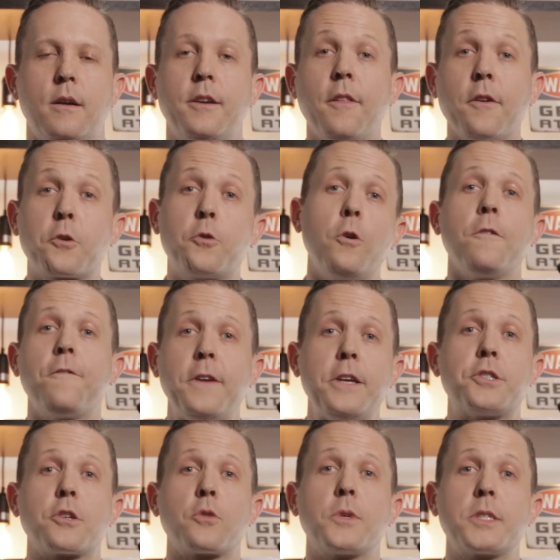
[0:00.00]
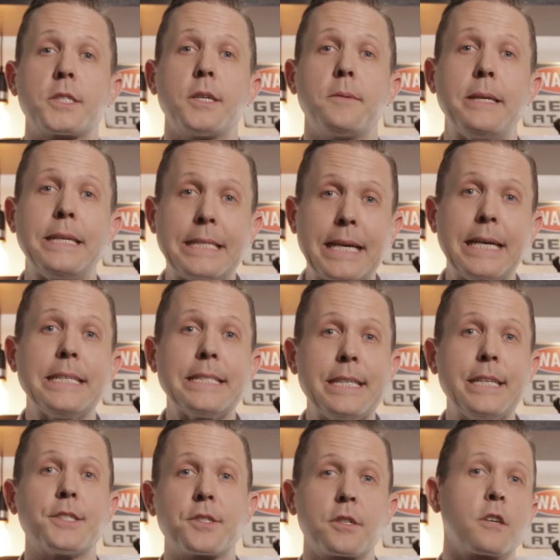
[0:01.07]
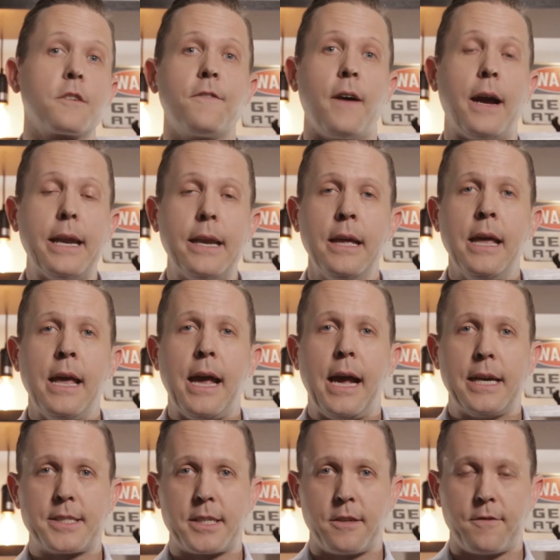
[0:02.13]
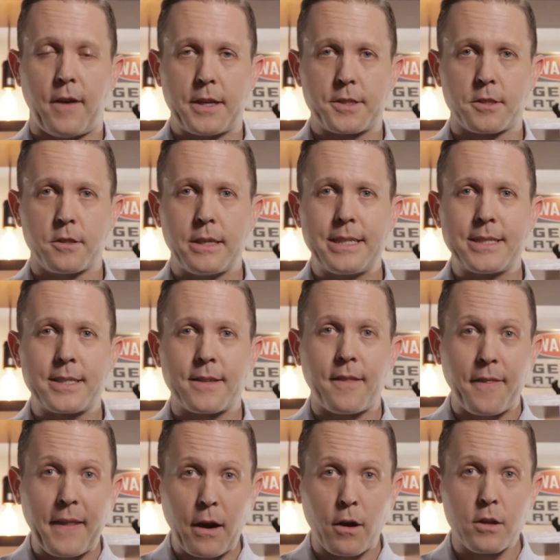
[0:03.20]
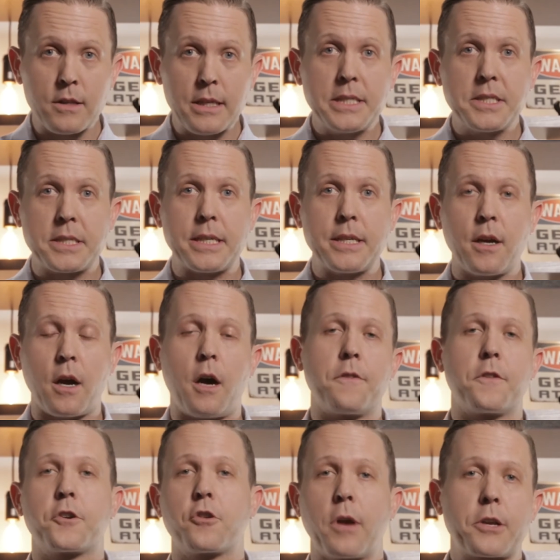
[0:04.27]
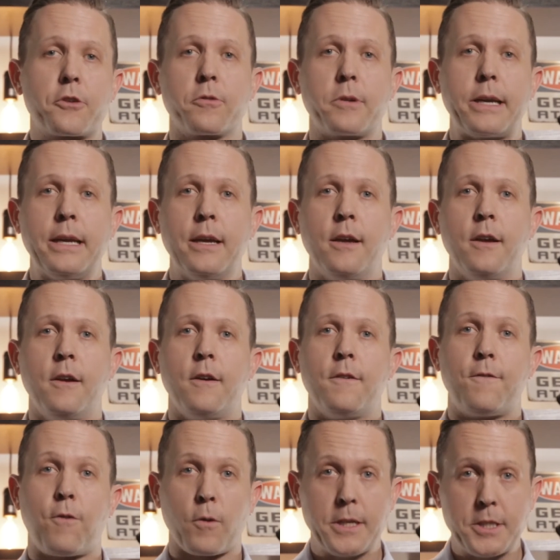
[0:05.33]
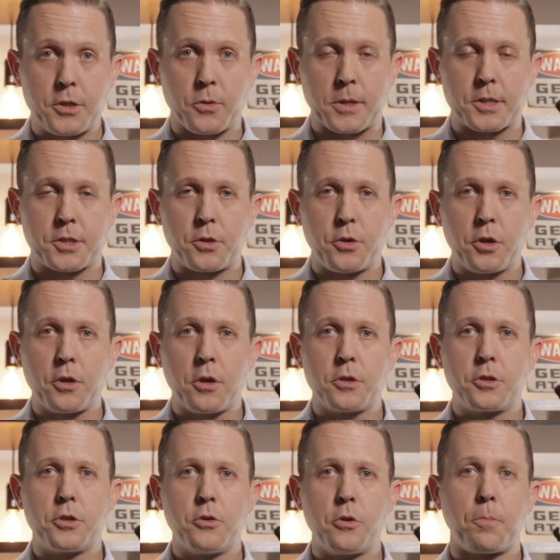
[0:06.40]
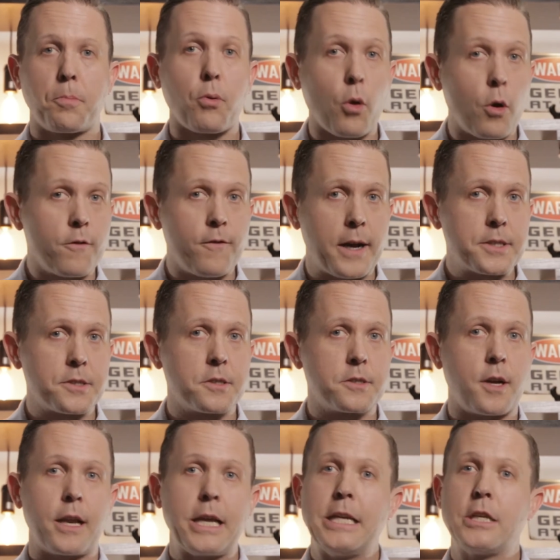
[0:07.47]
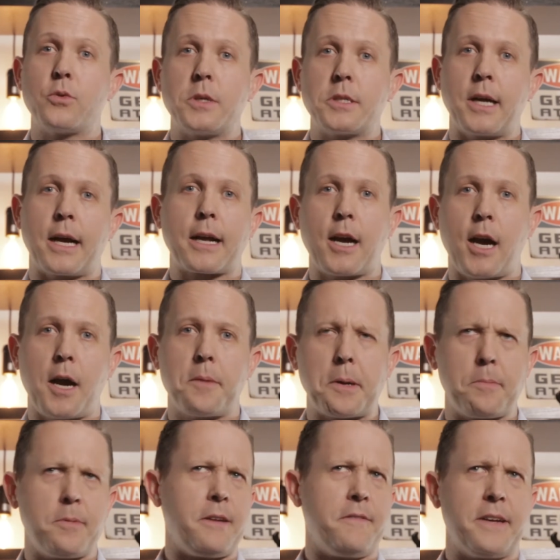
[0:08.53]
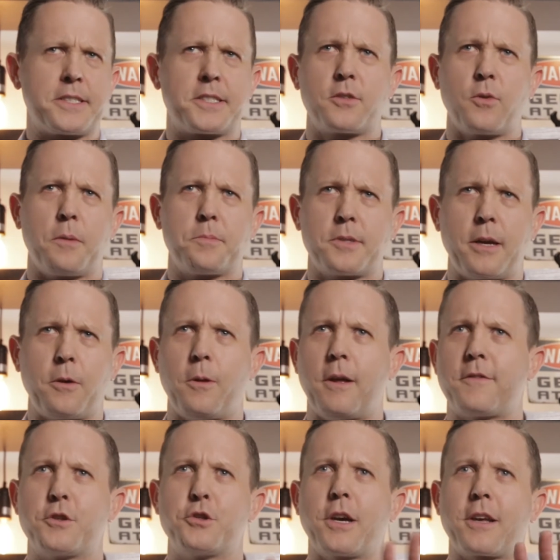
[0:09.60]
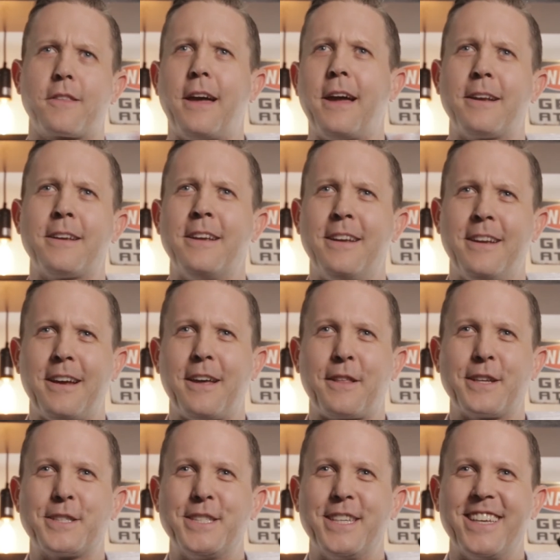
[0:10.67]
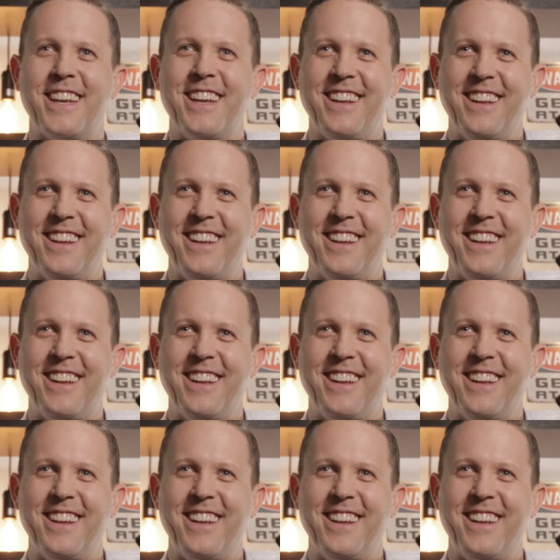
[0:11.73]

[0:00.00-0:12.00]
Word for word: Another cool feature when somebody does get certified as an advisor is that they are listed on the directory for Intuit. So you can go to proadvisor.intuit.com. I believe that's the website. We'll have to check that. And that's it.